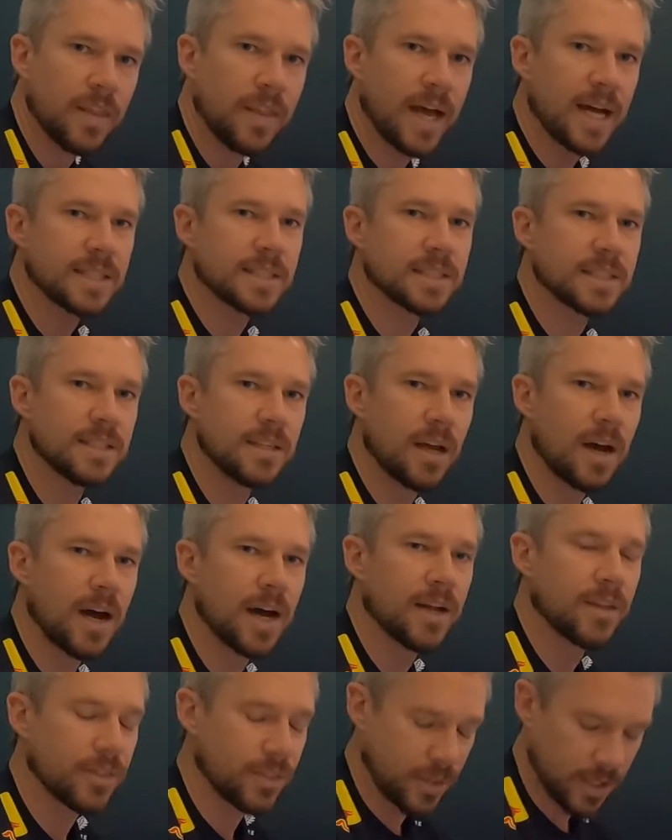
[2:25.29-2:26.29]
That's
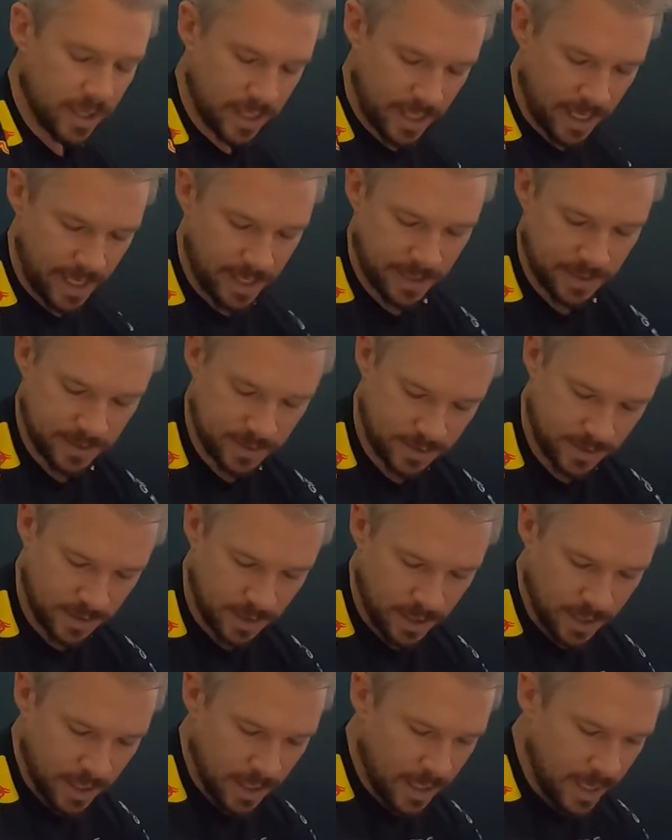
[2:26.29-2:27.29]
not the case.